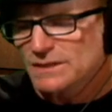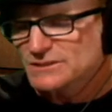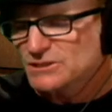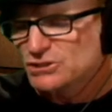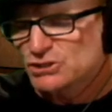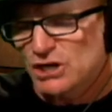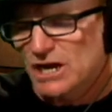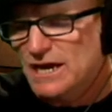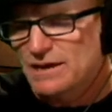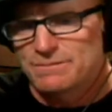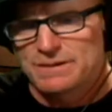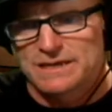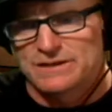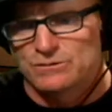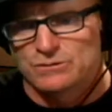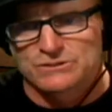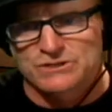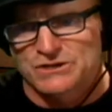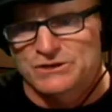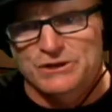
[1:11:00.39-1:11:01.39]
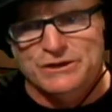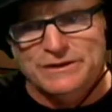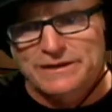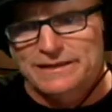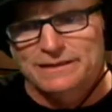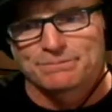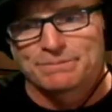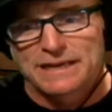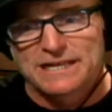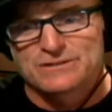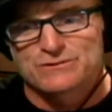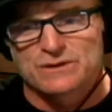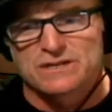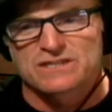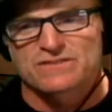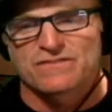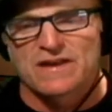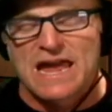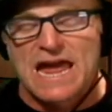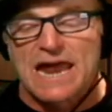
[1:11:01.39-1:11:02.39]
to chime in who is a New England Patriots
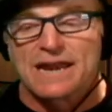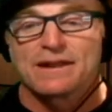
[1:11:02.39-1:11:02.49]
fan,